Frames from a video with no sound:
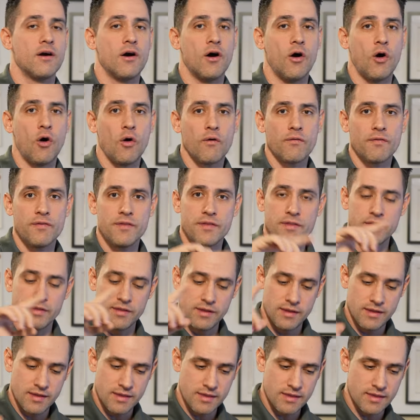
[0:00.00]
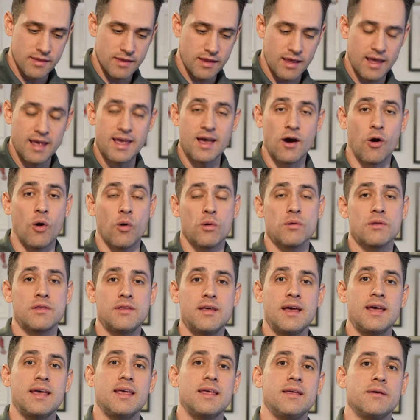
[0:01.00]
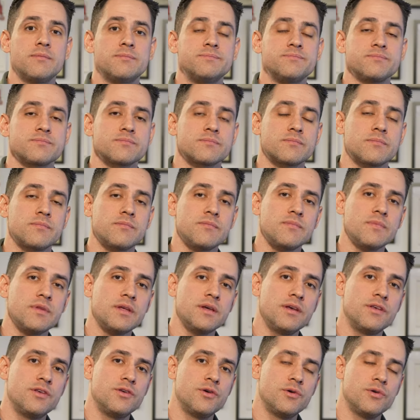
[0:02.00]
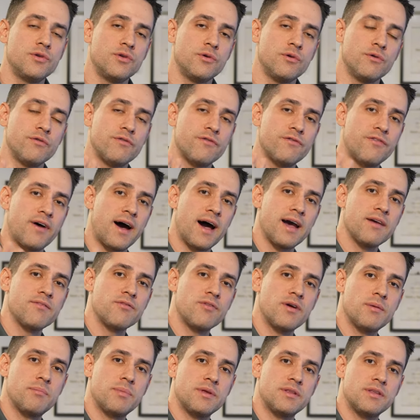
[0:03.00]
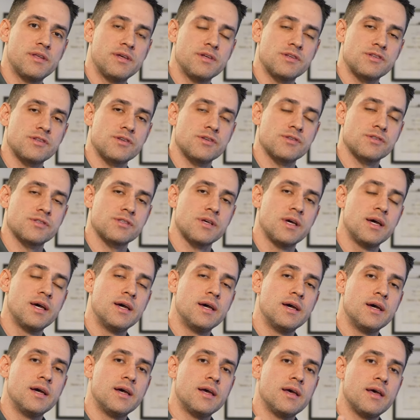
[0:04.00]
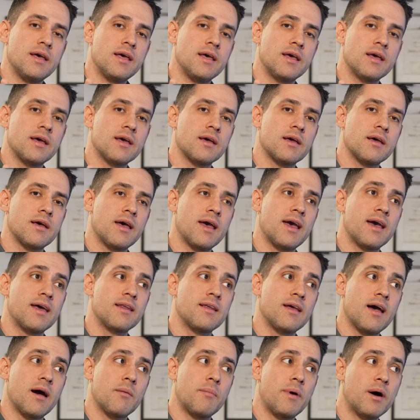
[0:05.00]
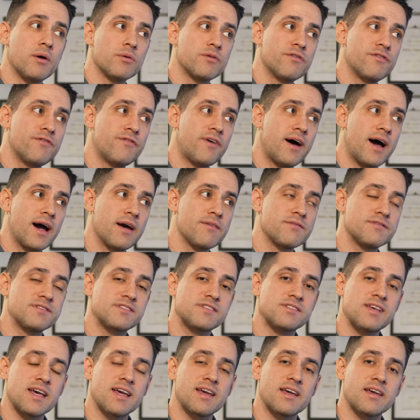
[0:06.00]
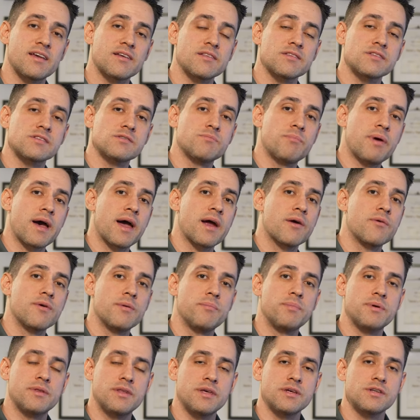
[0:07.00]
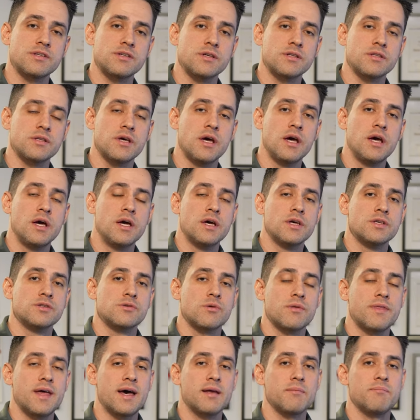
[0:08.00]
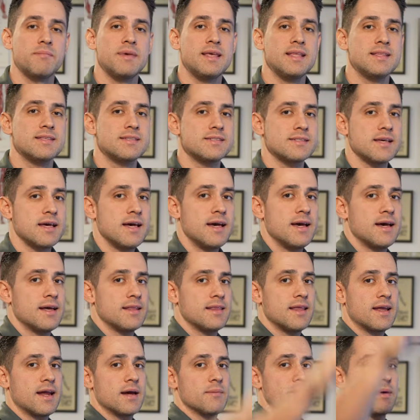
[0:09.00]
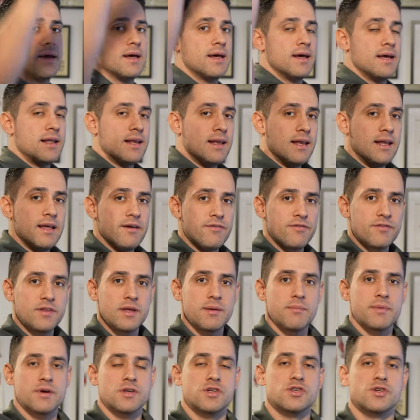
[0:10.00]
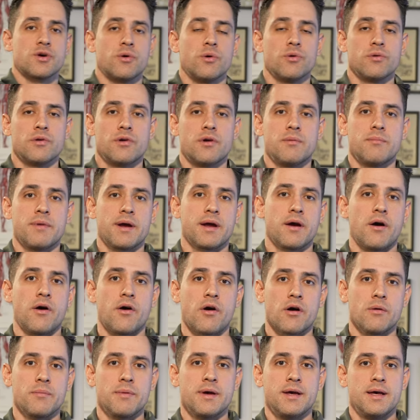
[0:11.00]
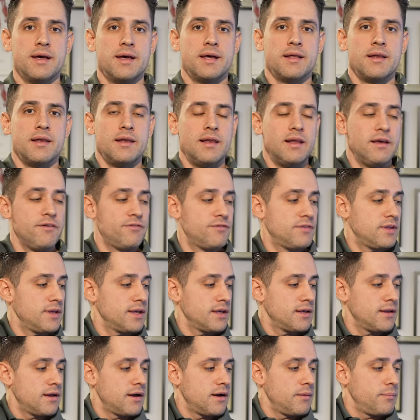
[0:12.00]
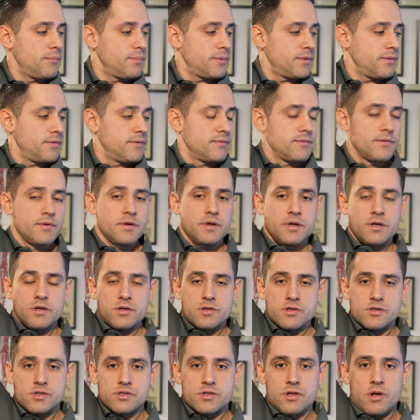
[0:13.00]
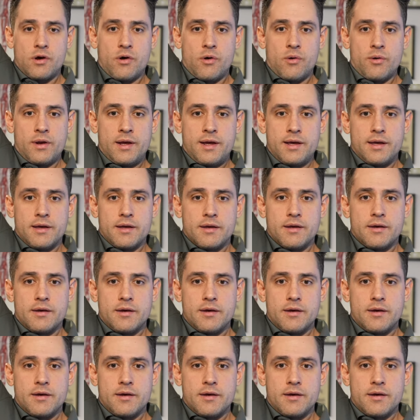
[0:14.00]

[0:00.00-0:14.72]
on a whole day, you do five repetitions uh, and about 5 seconds per repetition. So that means that I'm lifting my shoulder, my arm, lifting it up slowly